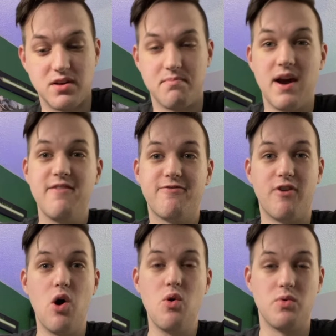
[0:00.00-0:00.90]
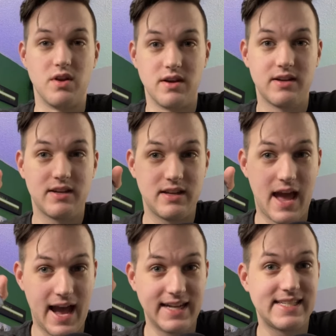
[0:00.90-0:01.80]
My phone
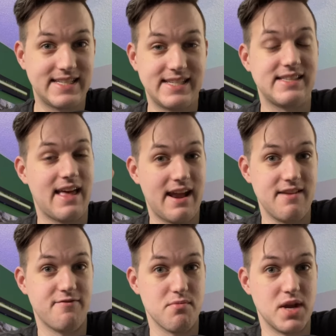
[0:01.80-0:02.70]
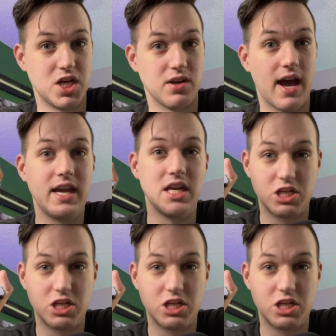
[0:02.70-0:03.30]
accesses that information. I can